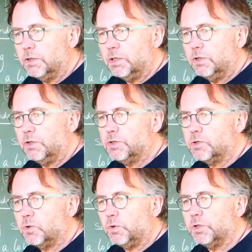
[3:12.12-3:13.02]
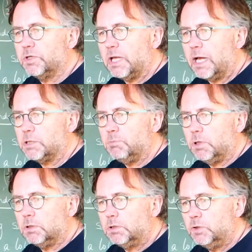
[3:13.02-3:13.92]
In Dutch it's called the
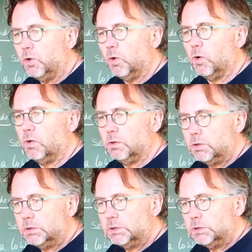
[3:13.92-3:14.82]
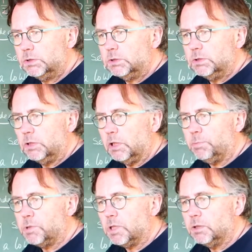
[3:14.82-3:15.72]
Staatsblad, the law,
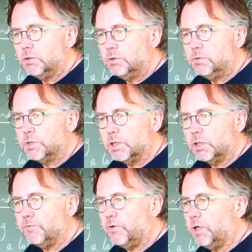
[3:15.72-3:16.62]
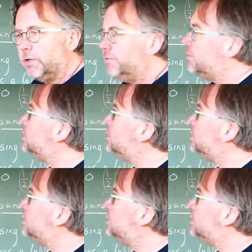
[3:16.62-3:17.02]
episode 265.